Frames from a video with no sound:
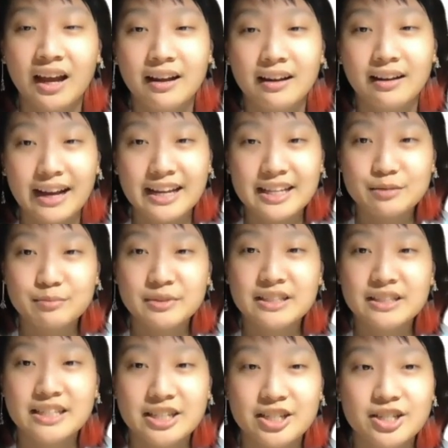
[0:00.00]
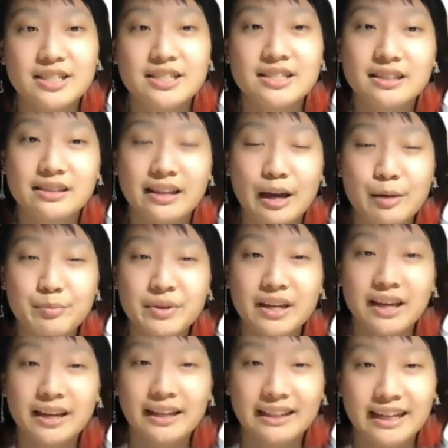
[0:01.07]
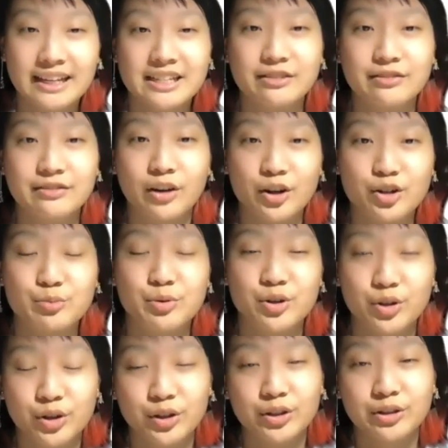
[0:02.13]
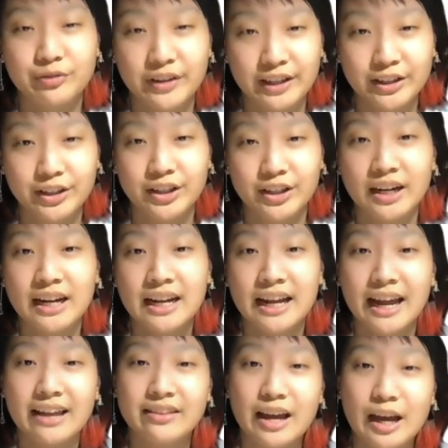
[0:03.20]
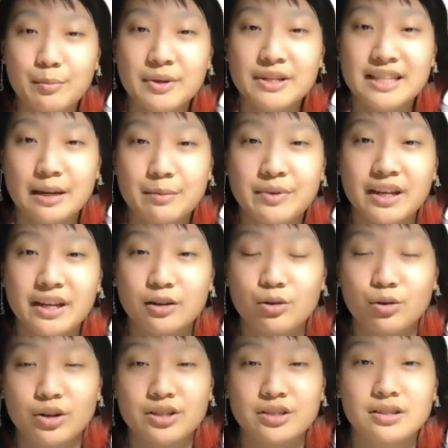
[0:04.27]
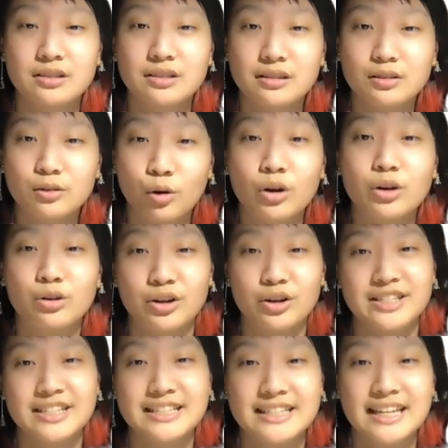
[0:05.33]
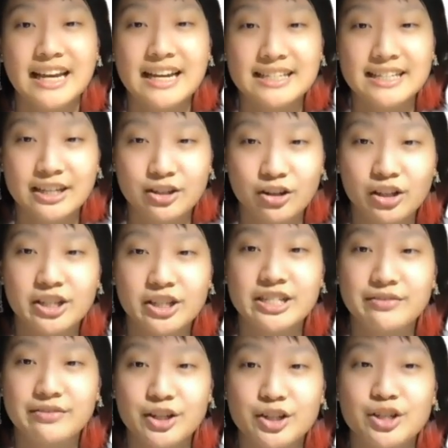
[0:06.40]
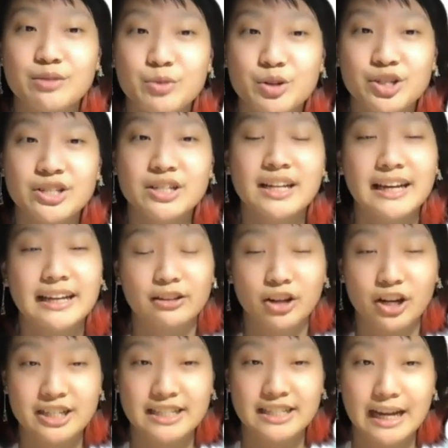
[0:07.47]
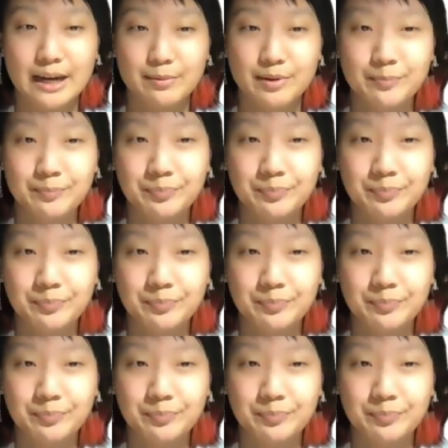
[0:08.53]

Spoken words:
Eisenmann teaches the MBA elective Entrepreneurial Failure and the MS MBA core courses Technology Venture Immersion and Launch Lab.